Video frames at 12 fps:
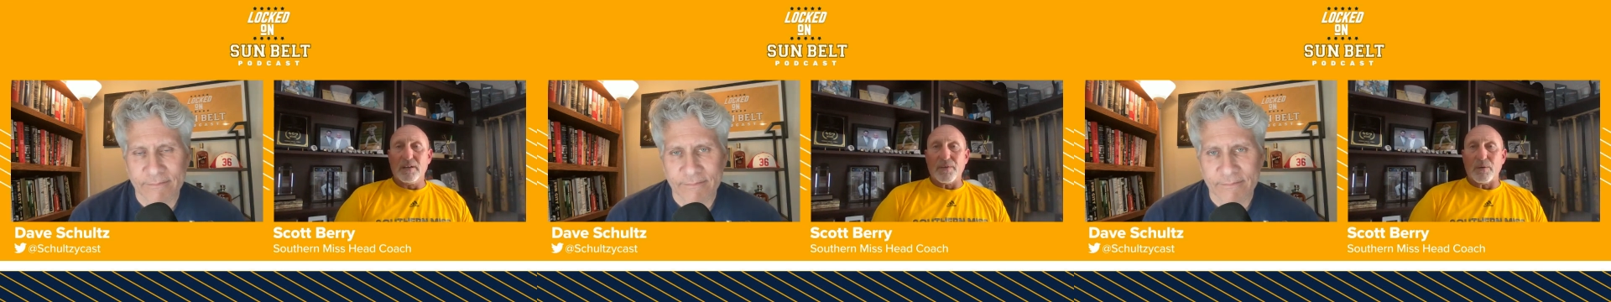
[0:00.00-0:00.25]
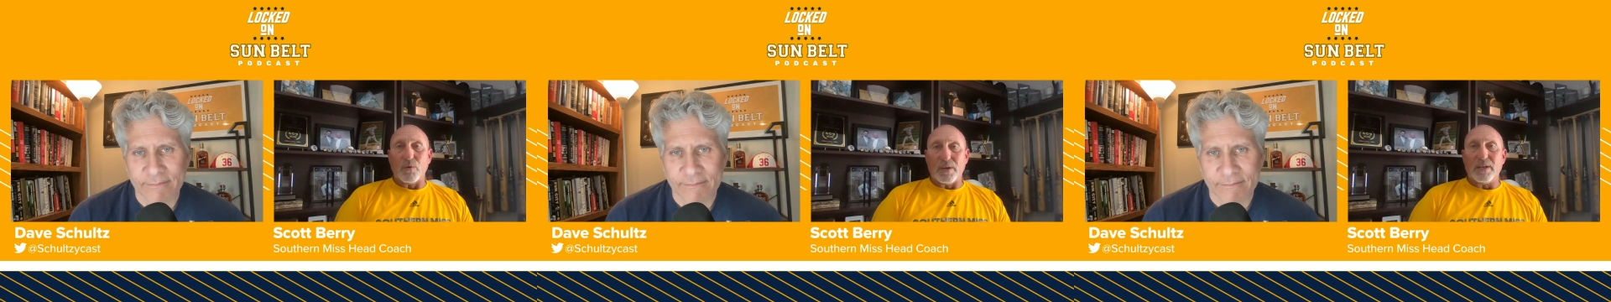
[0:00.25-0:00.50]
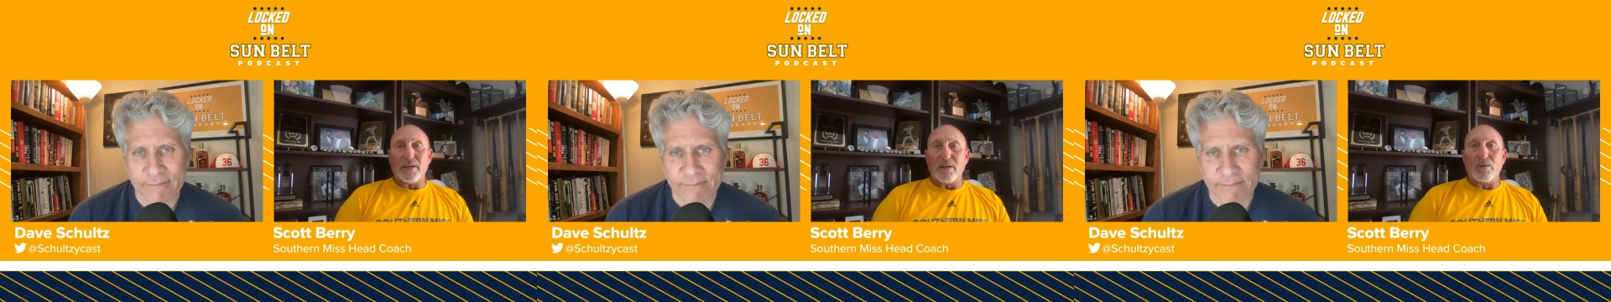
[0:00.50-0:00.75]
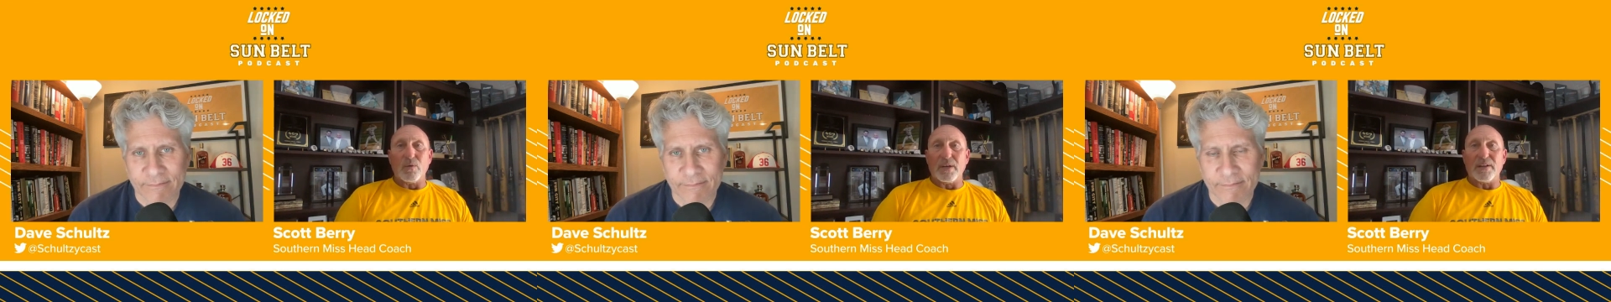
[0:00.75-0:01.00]
Speaker 1: then we needed
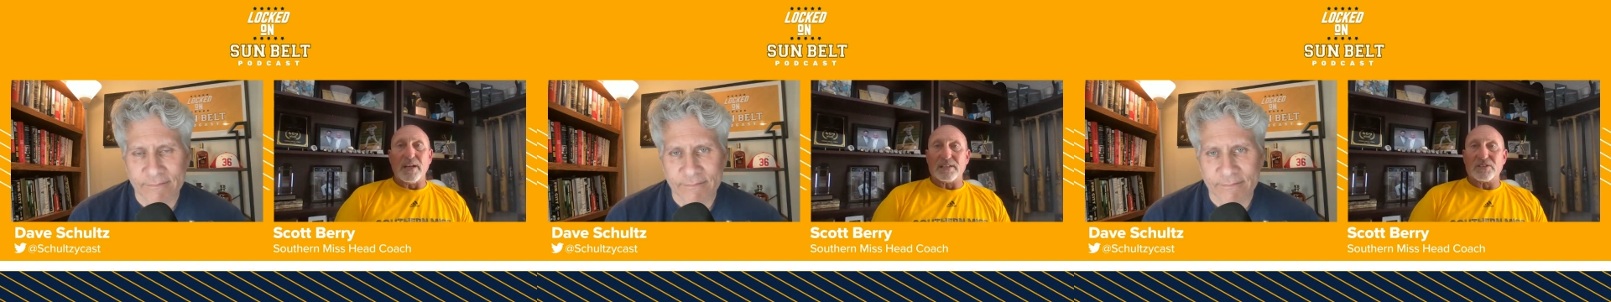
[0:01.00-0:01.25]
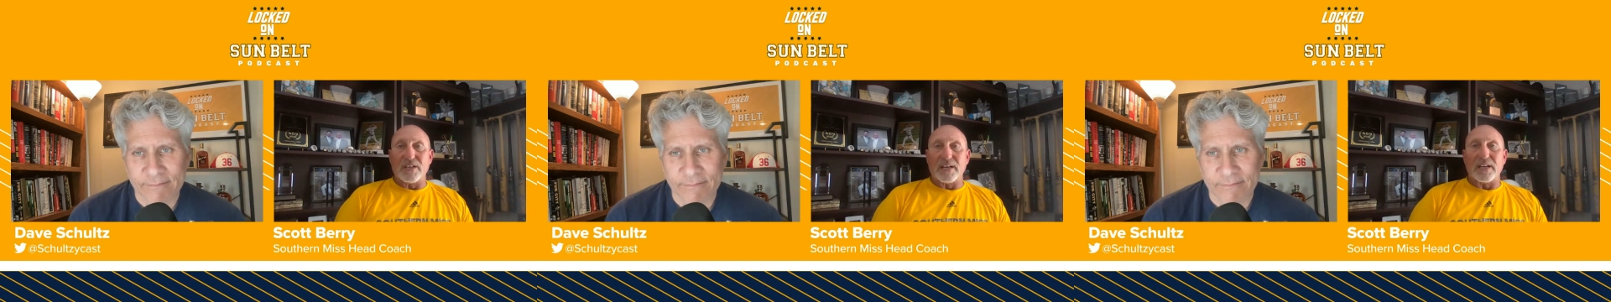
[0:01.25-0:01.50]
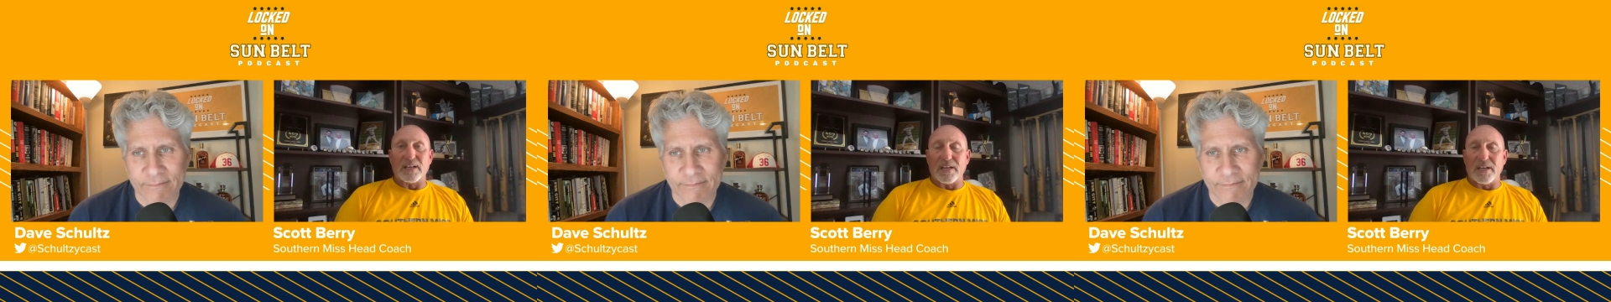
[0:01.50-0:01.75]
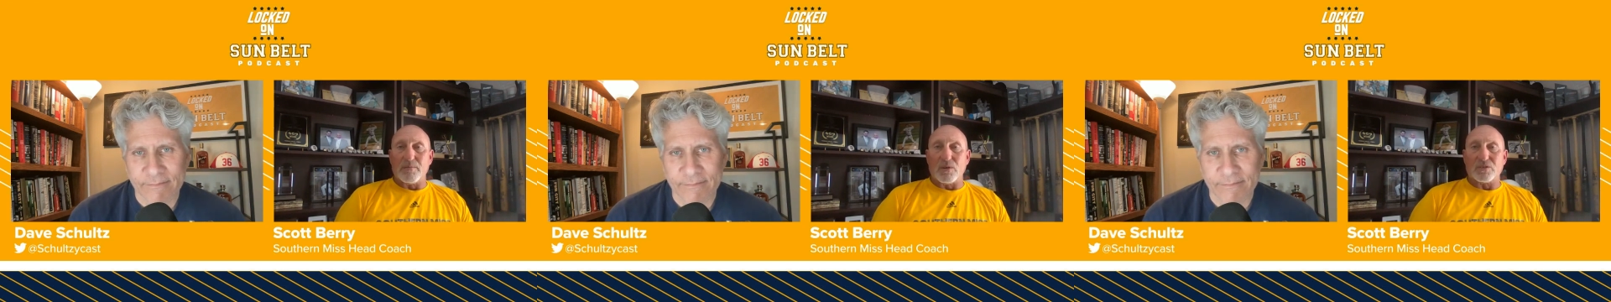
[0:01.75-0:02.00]
to win that second
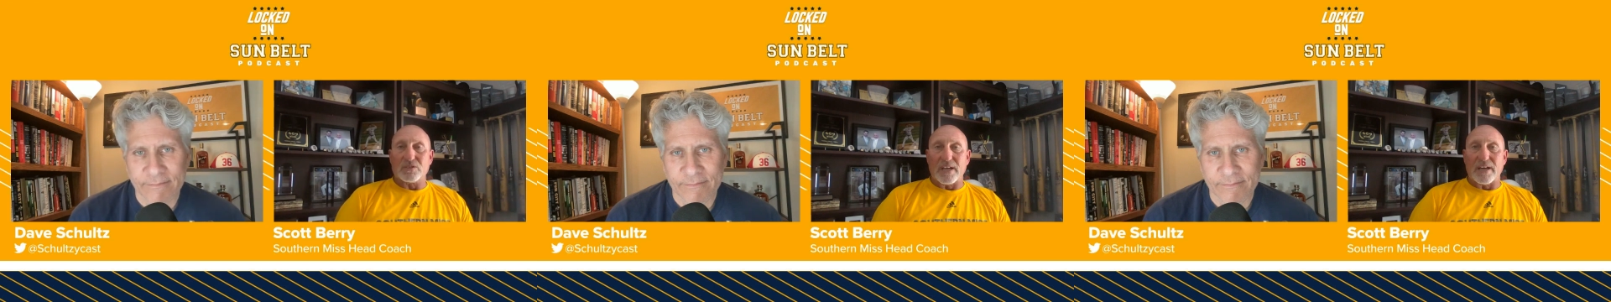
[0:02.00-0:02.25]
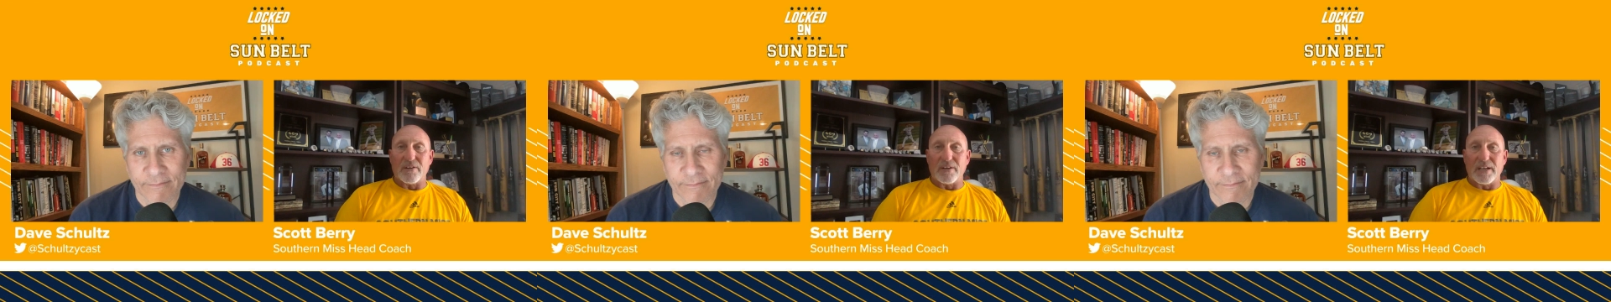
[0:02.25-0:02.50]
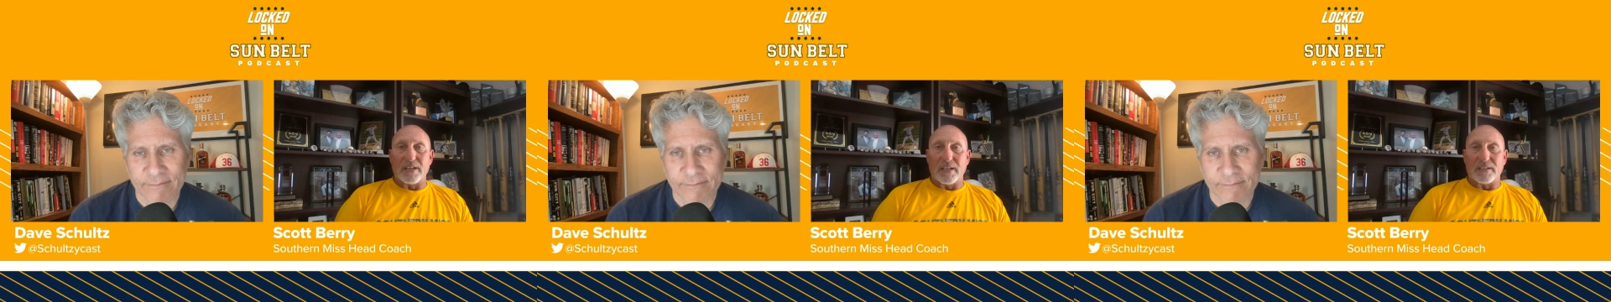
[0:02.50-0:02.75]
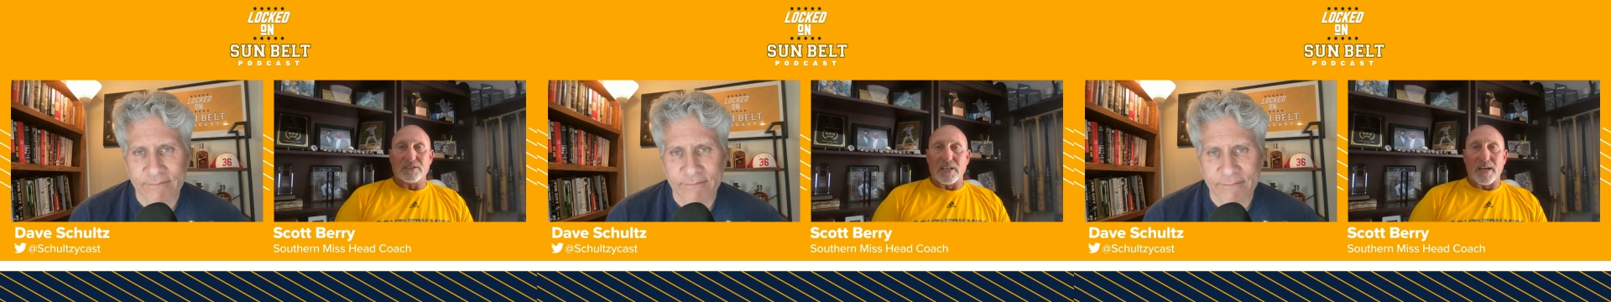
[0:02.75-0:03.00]
game on Saturday
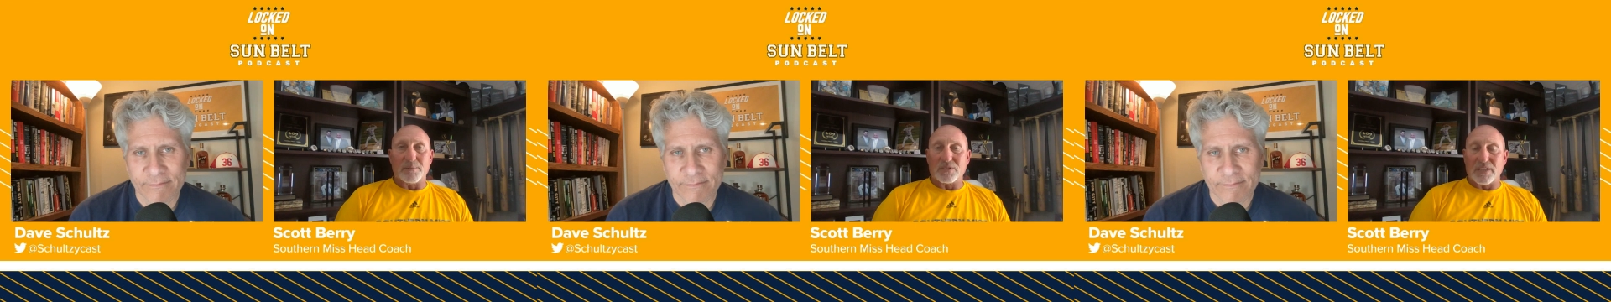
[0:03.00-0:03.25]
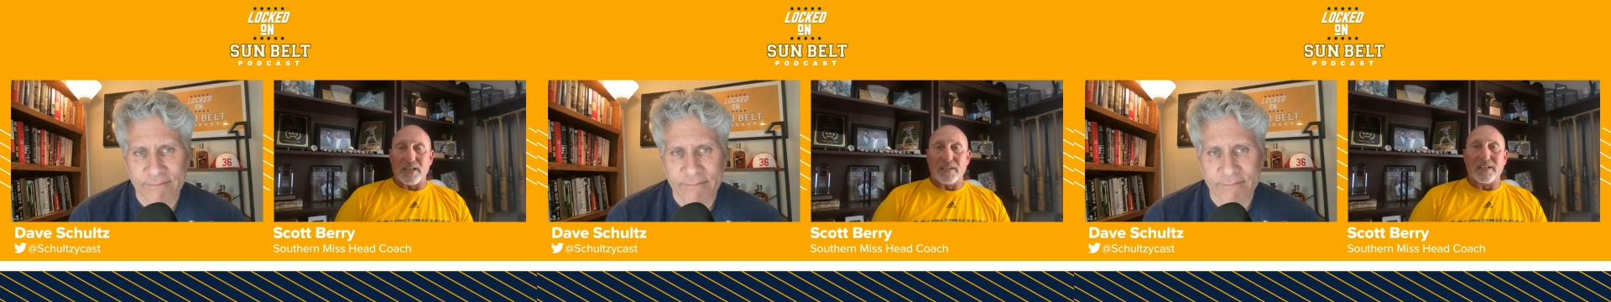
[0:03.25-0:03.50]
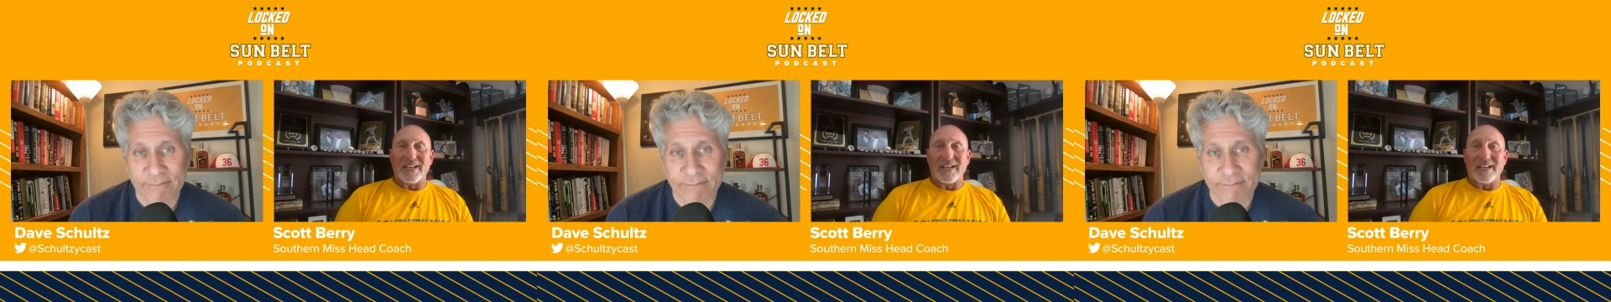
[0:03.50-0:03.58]
against App State